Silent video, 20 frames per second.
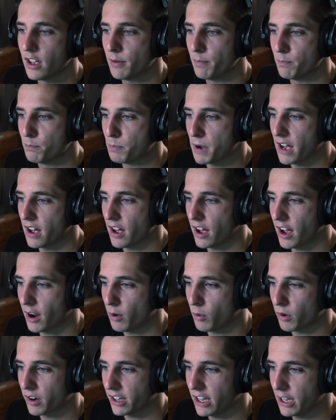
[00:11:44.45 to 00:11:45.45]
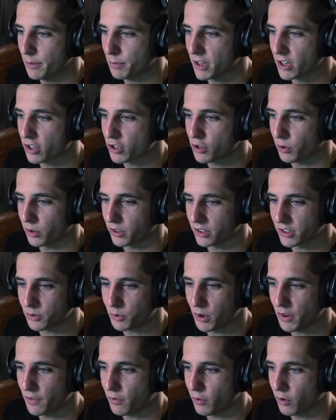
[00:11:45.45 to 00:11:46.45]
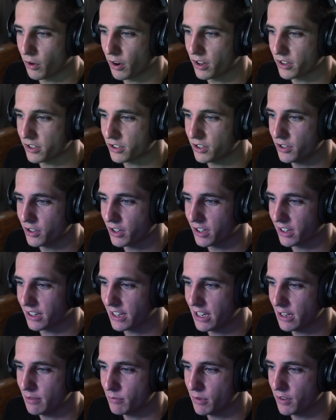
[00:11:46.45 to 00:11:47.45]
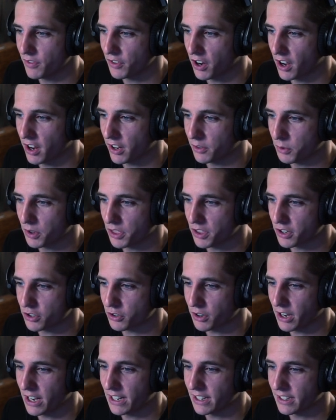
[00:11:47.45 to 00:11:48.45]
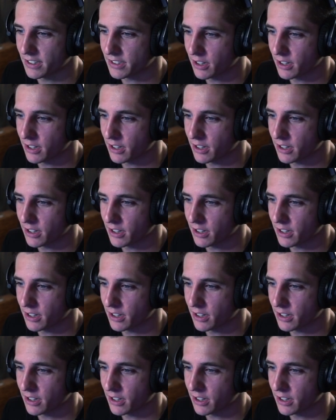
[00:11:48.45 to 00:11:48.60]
But I want to keep this short and sweet for you so you can keep moving on with the training.